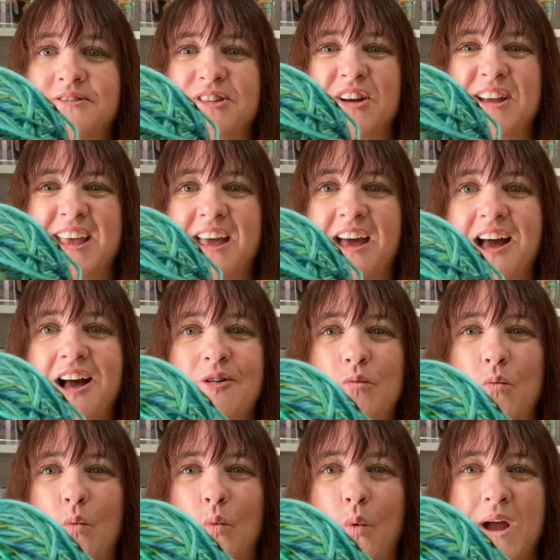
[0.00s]
So I
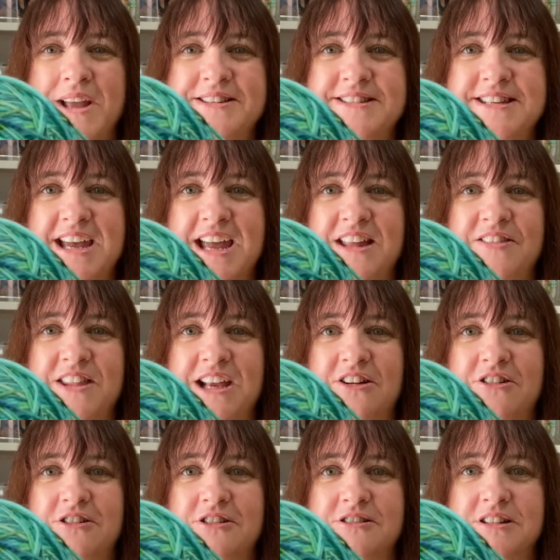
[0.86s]
can't wait to add
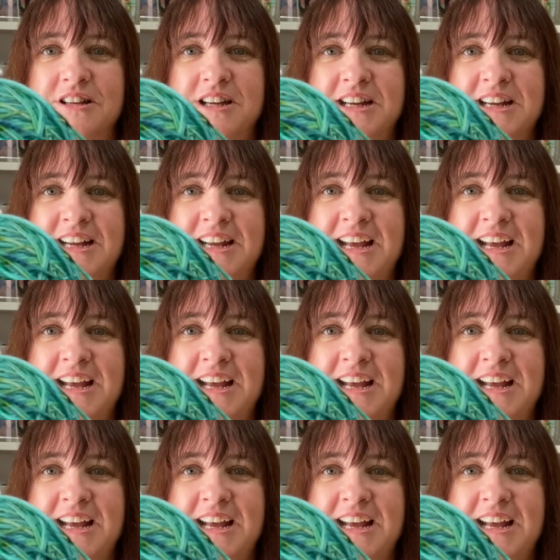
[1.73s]
that on,